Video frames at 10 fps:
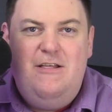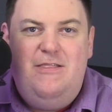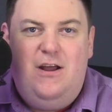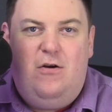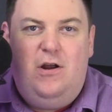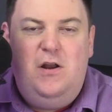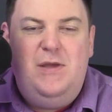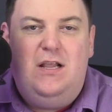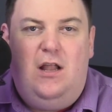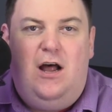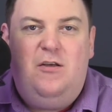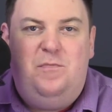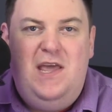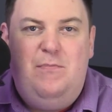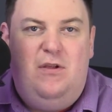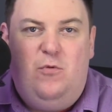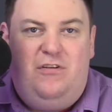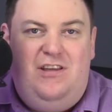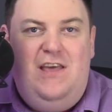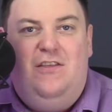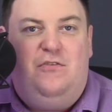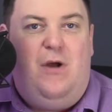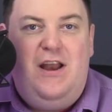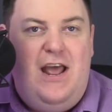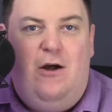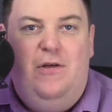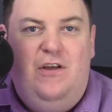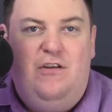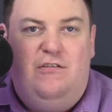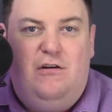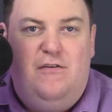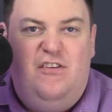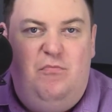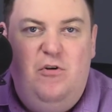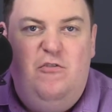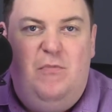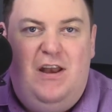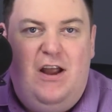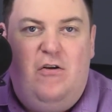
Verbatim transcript: there are going to be a lot of people, and we're seeing this right now in the conservative movement.